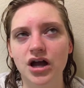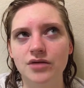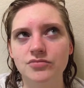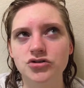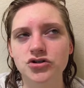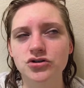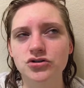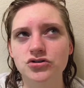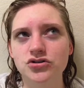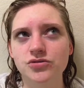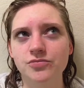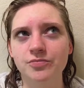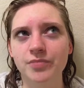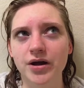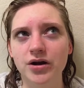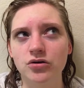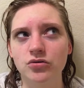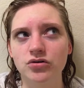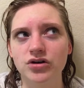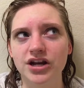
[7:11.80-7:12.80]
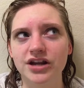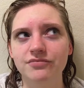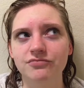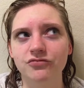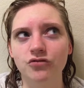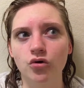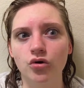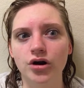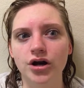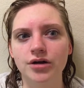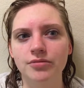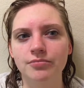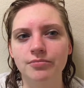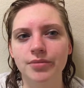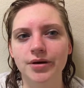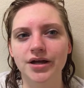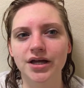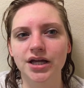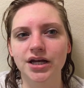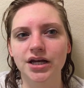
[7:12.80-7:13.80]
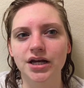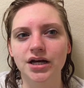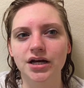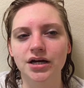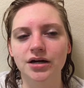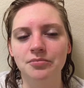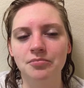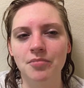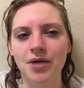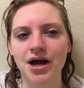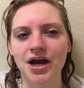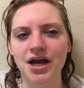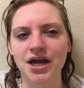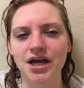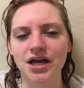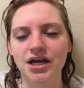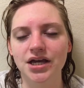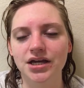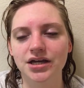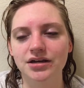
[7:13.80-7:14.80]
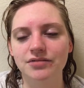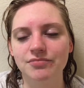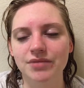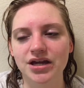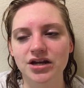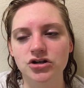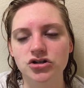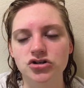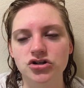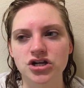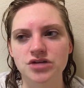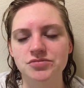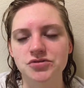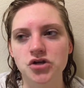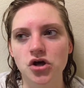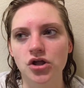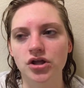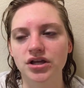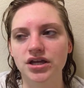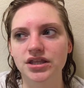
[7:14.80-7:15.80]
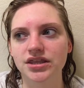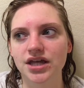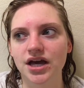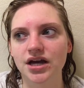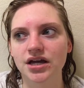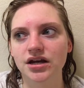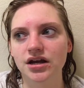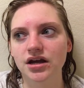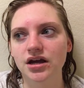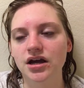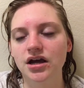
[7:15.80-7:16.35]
sure there's a better name for it, but my manager keeps calling it that.